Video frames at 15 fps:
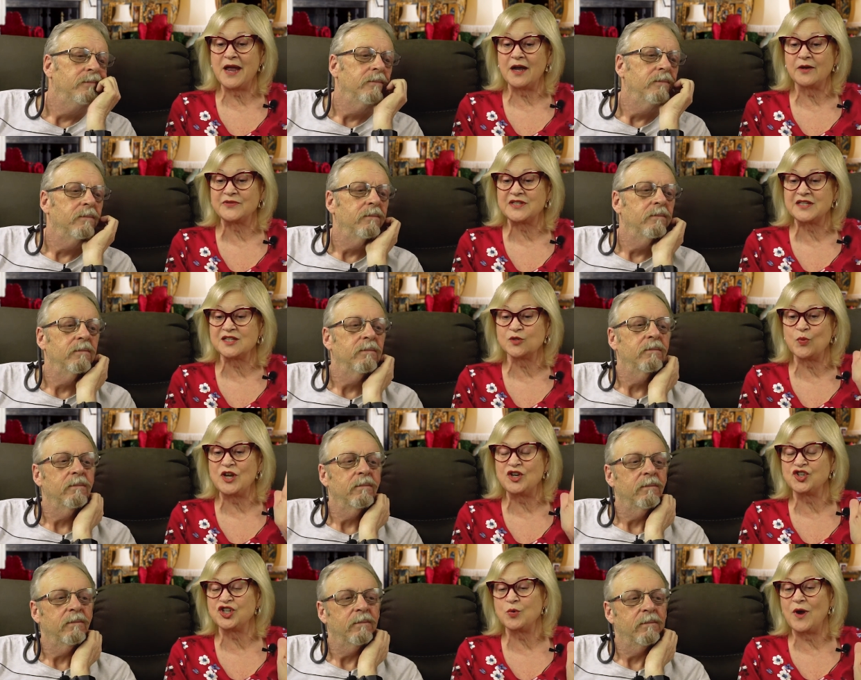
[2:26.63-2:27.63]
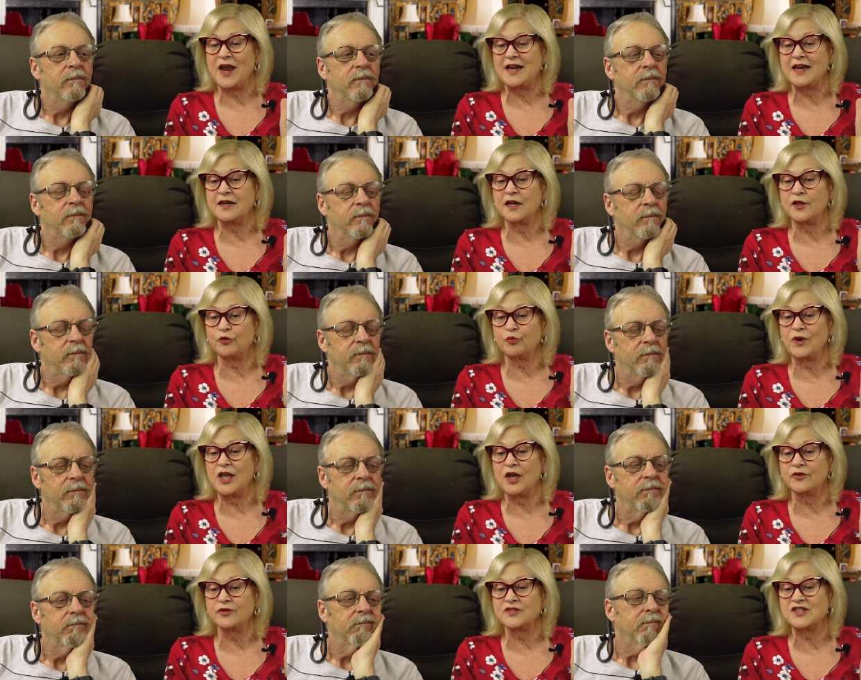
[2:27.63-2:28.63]
Speaker 1: pounds. This week she weighed in at
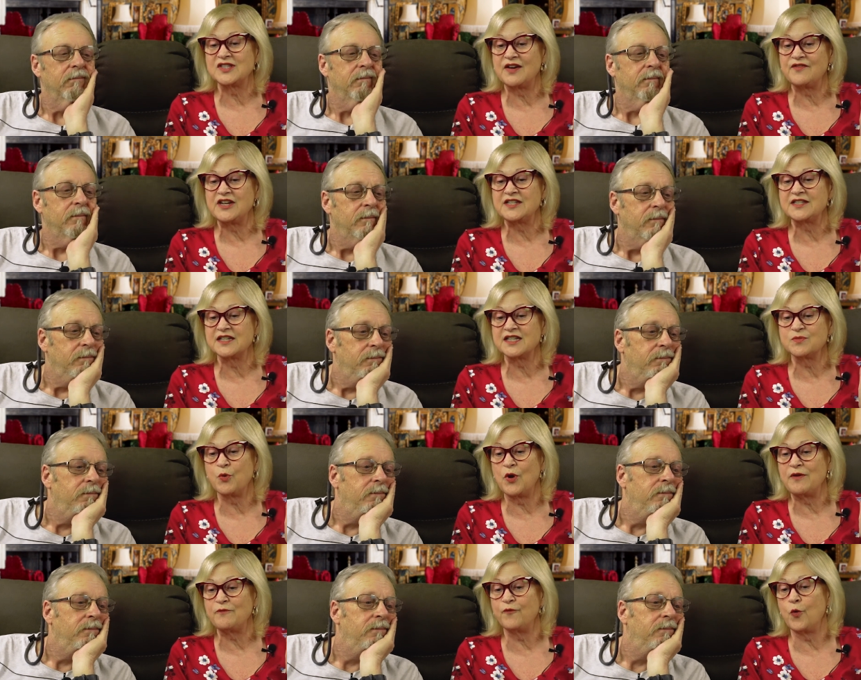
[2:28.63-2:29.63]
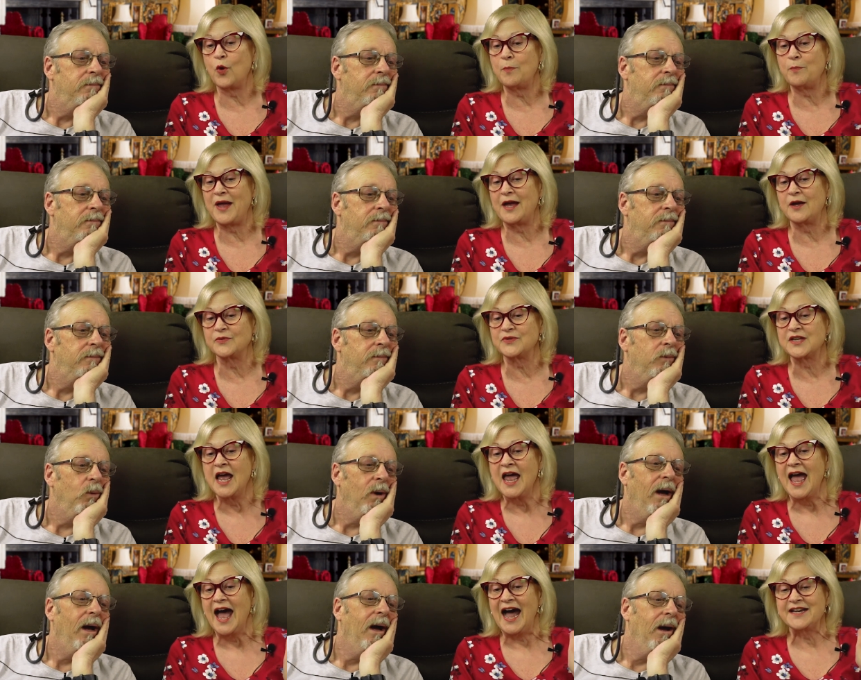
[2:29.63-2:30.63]
376.4 pounds.
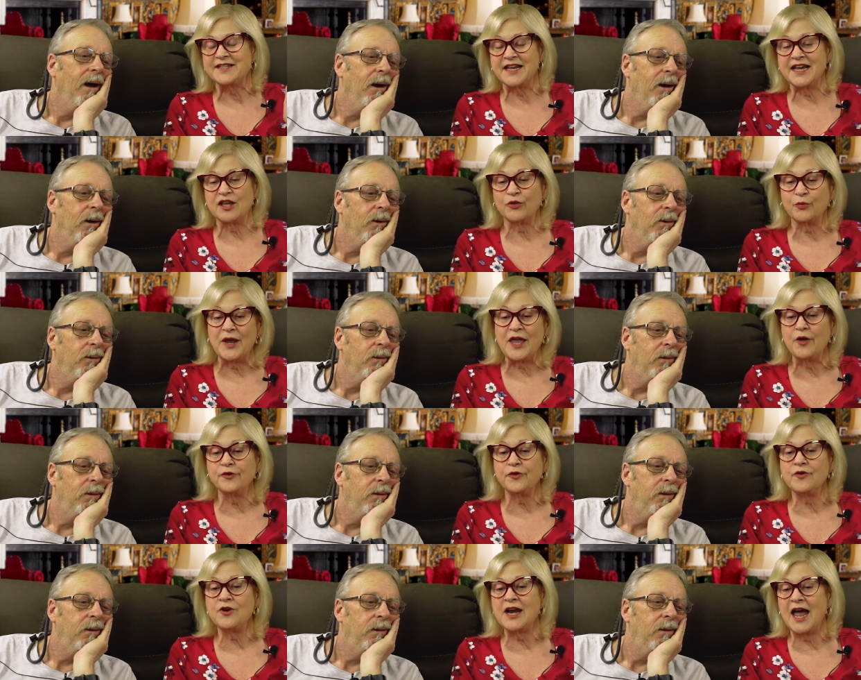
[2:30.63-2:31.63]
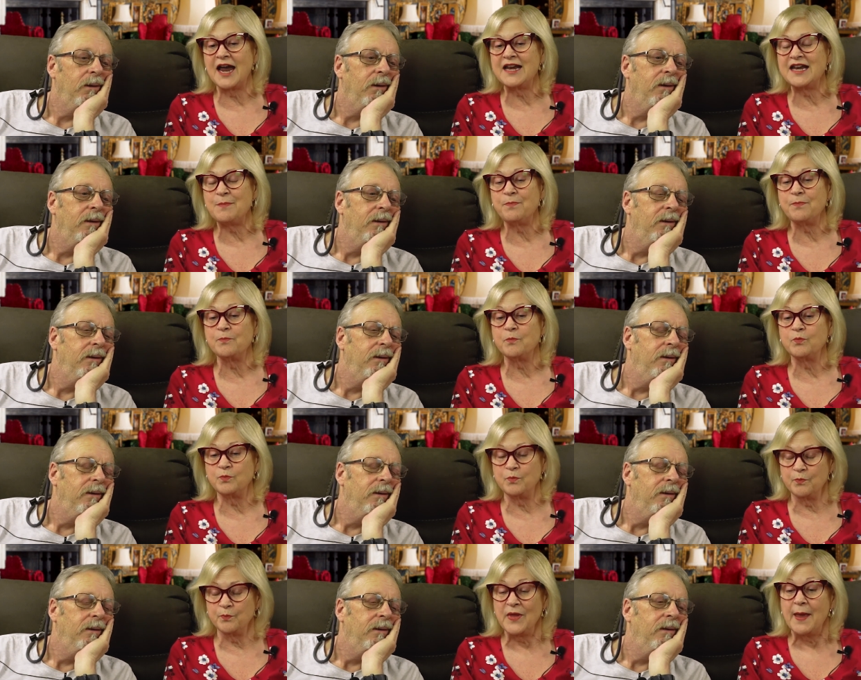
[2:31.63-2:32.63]
Wow. I take 390
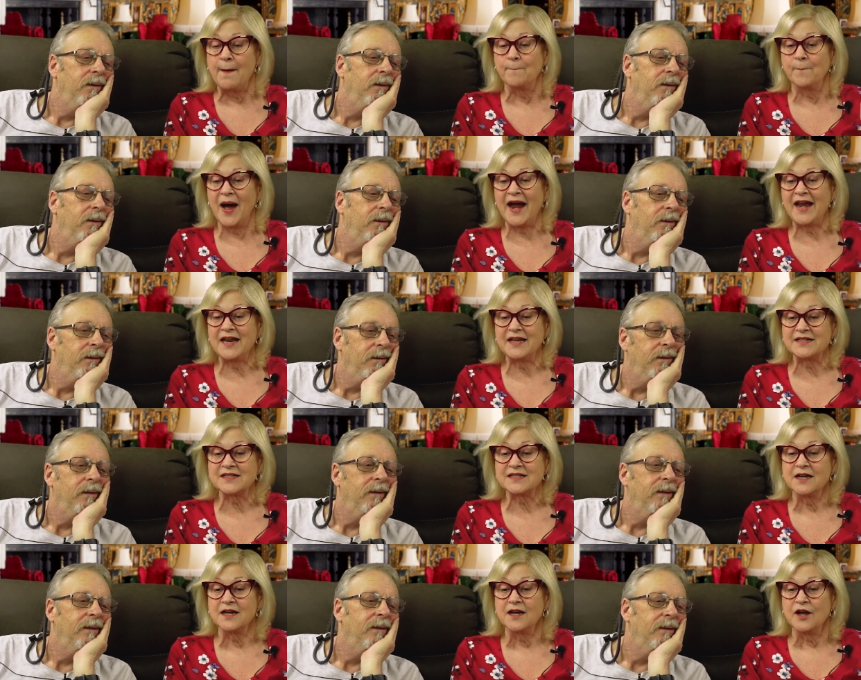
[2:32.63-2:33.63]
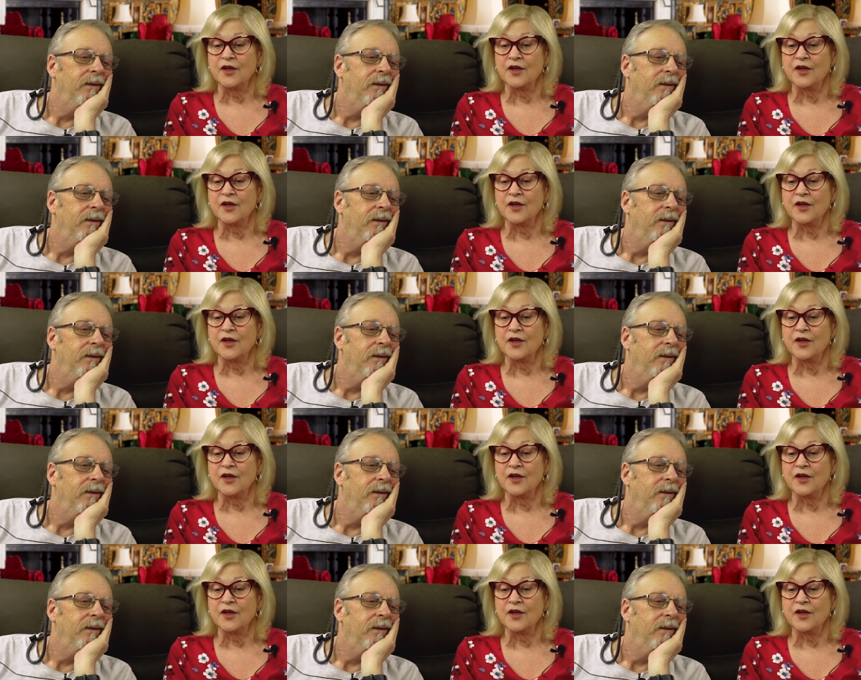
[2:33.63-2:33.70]
minus